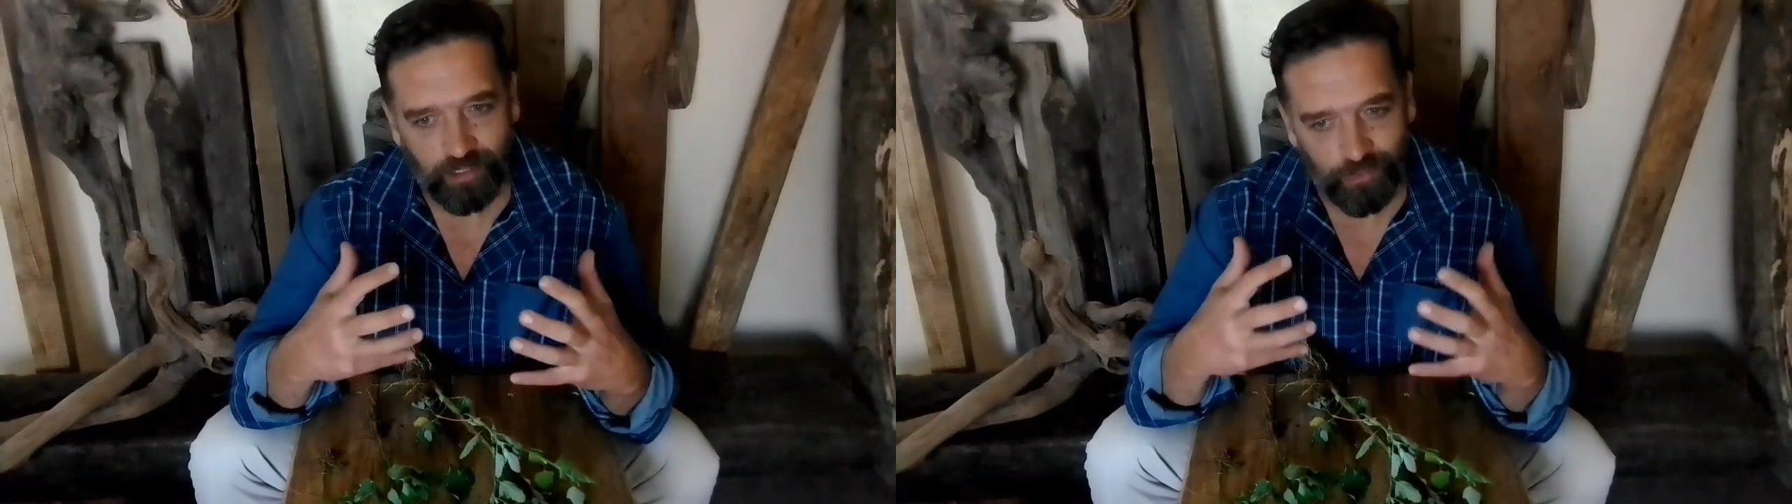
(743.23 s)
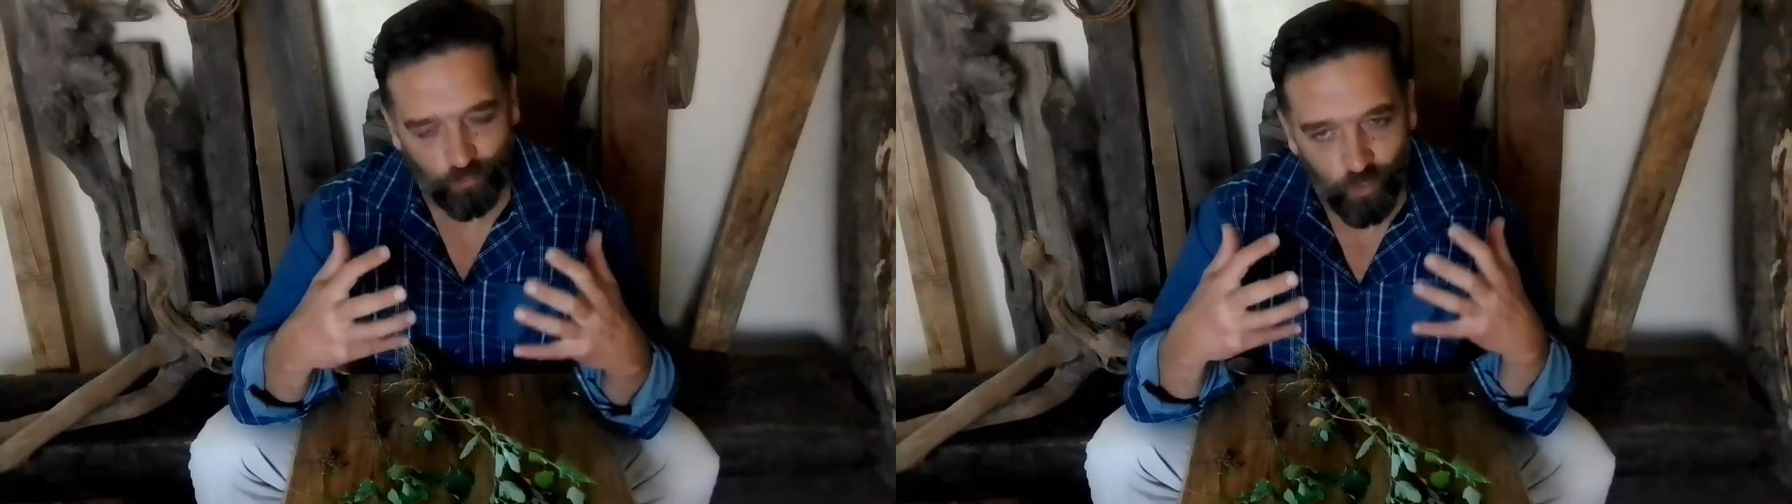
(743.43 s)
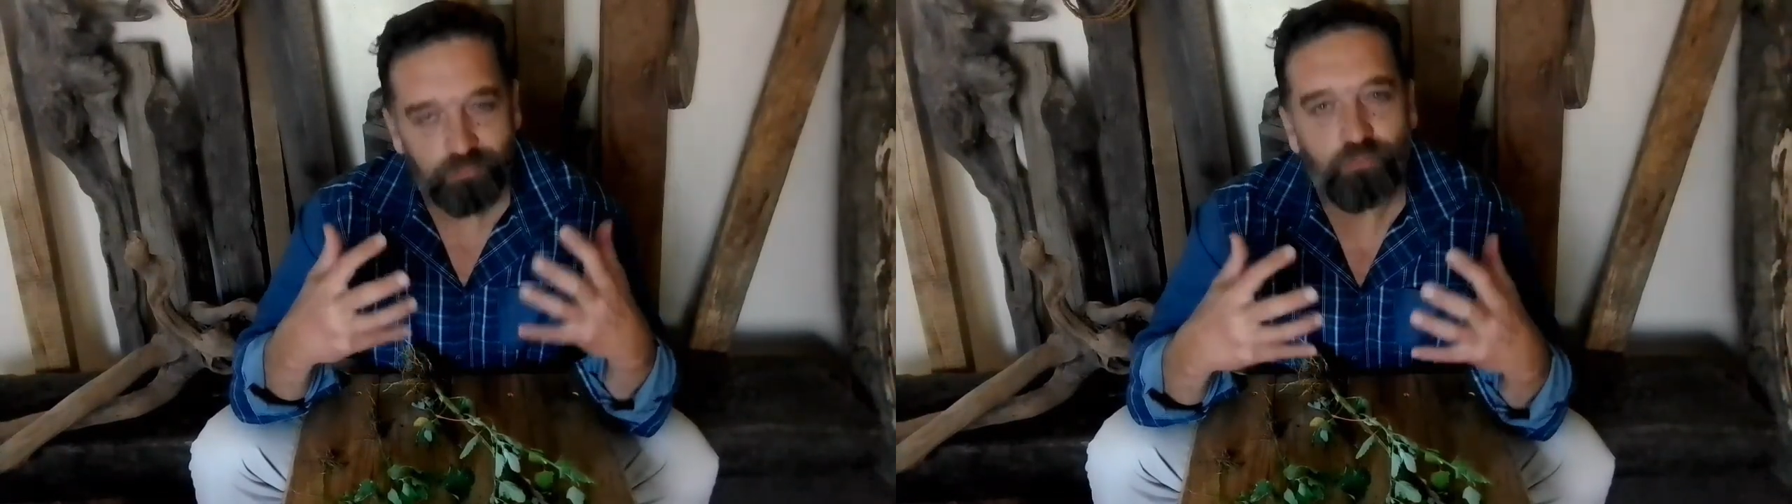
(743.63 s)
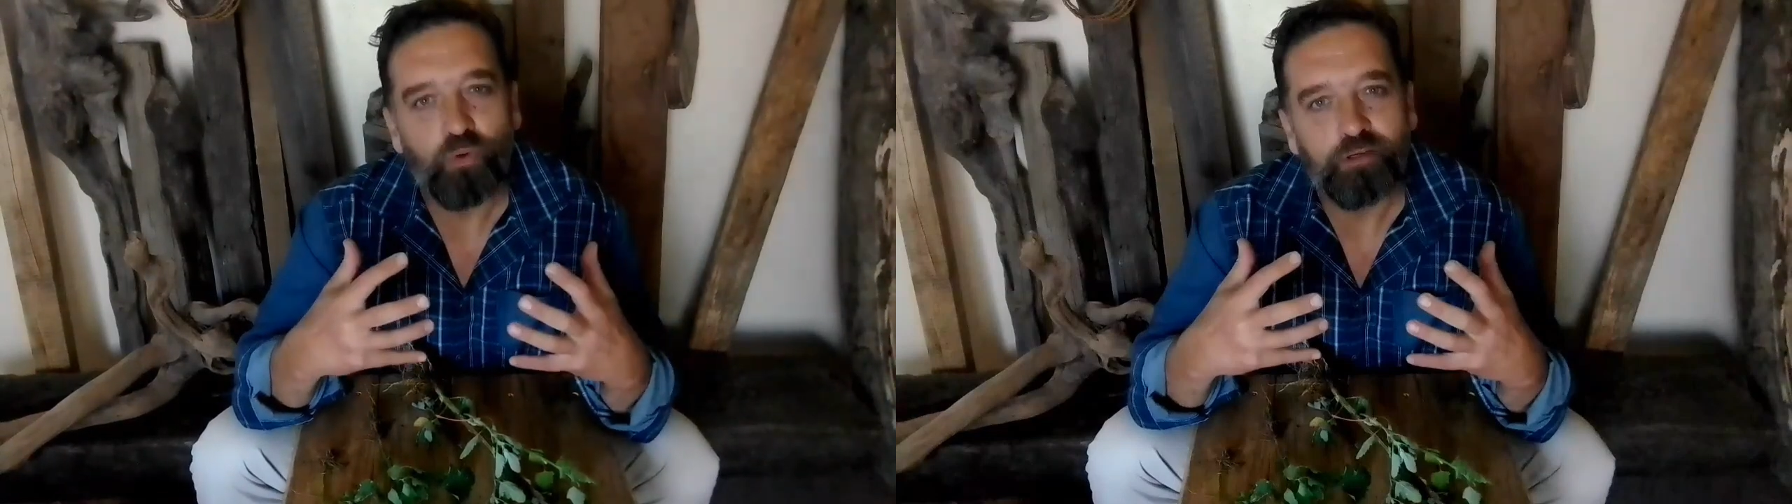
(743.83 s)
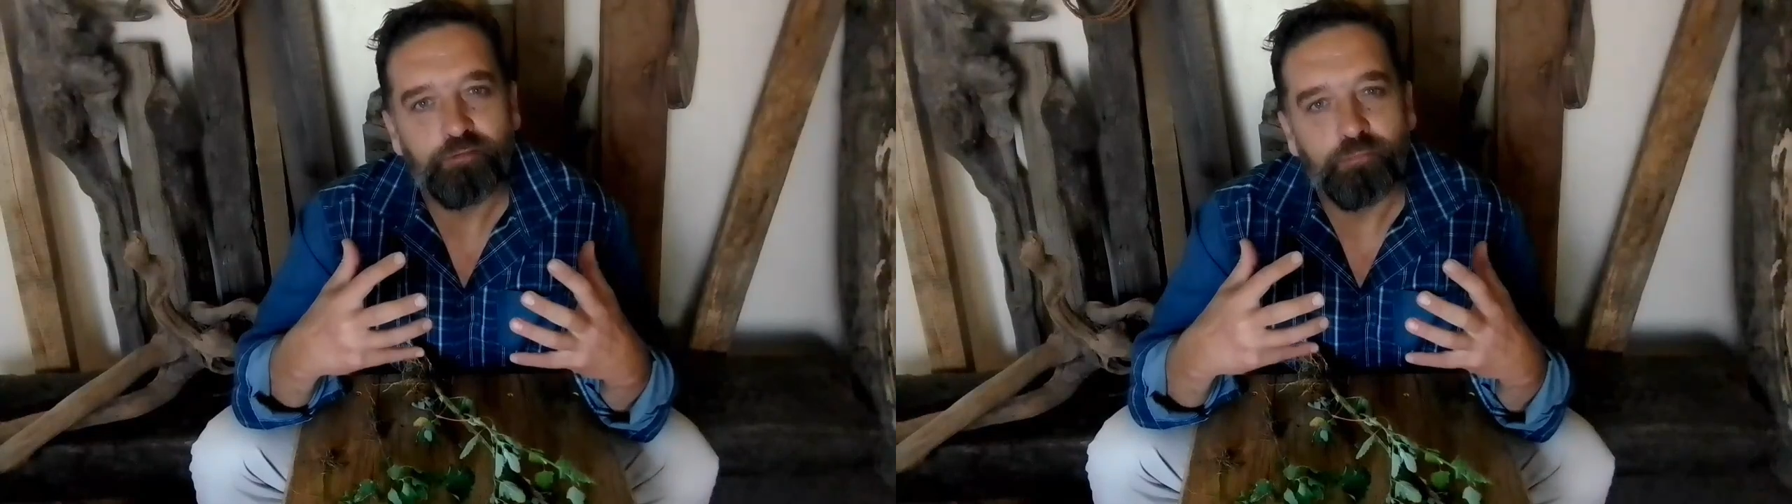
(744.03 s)
I want
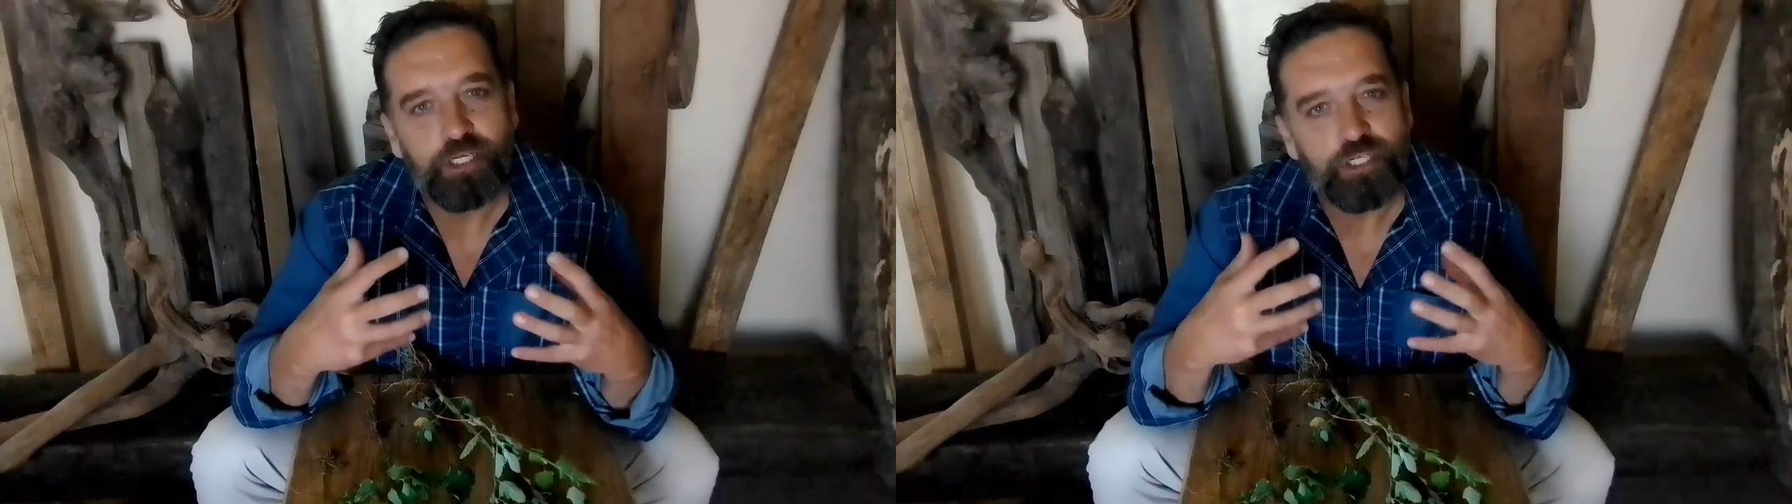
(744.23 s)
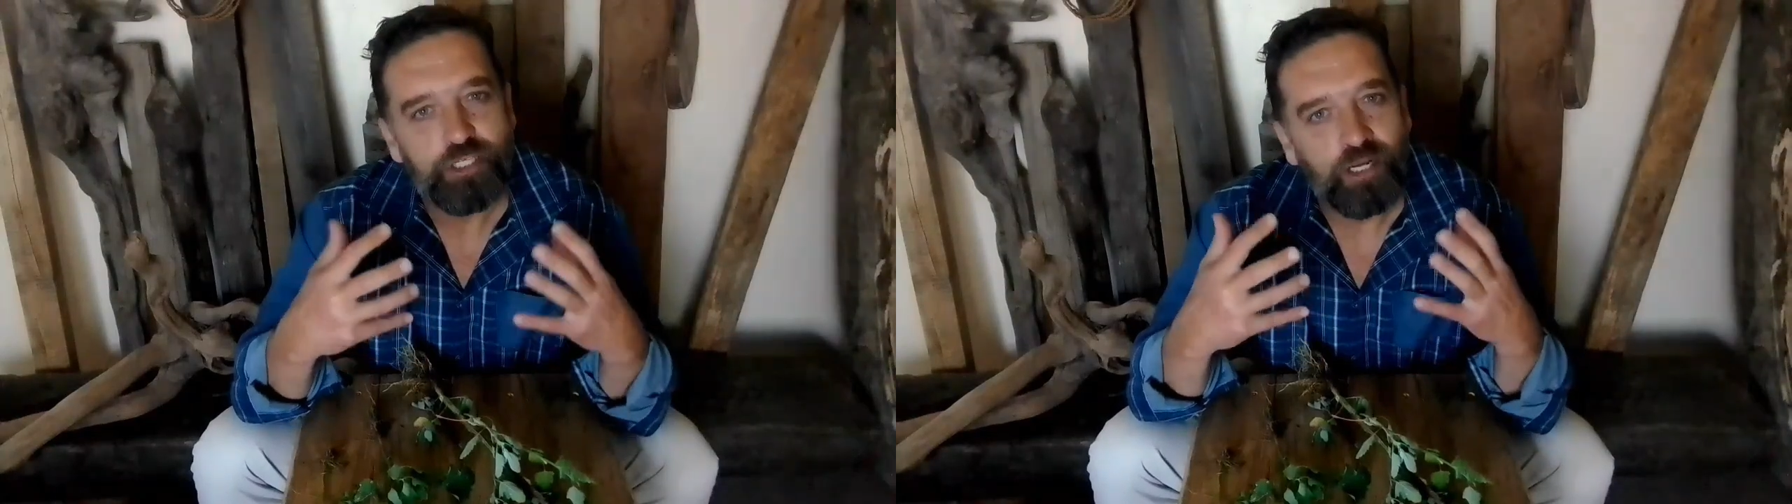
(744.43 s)
more information.